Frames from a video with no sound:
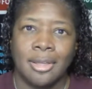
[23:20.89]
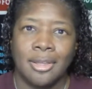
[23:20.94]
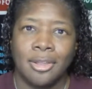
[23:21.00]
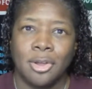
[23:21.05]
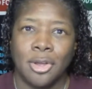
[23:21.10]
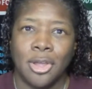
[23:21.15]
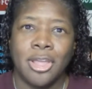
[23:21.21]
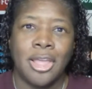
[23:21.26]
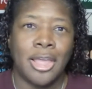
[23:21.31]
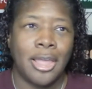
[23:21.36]

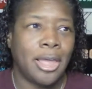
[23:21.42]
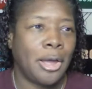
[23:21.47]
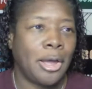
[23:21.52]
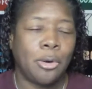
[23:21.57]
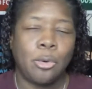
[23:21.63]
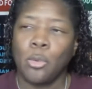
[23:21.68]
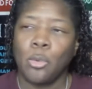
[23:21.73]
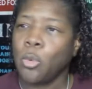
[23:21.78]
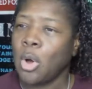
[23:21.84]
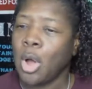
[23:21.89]

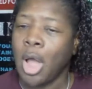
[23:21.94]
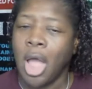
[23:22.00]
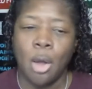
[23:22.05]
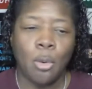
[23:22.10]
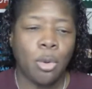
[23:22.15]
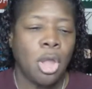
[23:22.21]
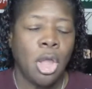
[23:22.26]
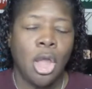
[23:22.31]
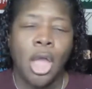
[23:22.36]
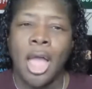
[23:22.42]

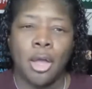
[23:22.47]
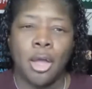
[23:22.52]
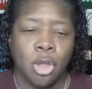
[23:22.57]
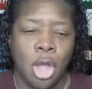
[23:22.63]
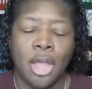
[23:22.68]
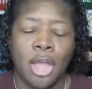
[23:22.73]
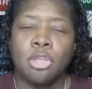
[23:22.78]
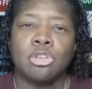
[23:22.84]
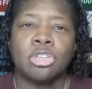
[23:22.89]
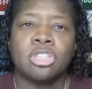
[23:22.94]

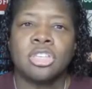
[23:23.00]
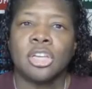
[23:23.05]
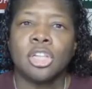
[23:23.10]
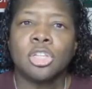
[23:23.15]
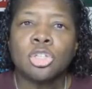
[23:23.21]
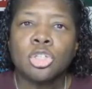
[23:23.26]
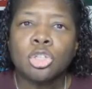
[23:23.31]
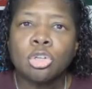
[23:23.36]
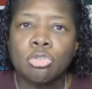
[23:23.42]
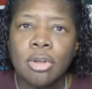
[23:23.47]
How you setting
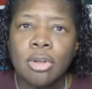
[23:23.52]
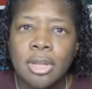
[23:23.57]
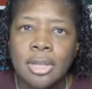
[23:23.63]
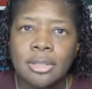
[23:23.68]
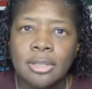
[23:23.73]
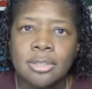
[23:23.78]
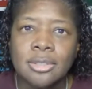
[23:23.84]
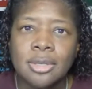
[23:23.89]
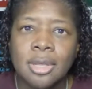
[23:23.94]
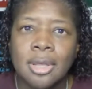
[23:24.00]

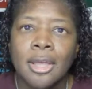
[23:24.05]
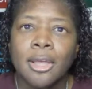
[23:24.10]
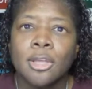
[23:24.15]
screens?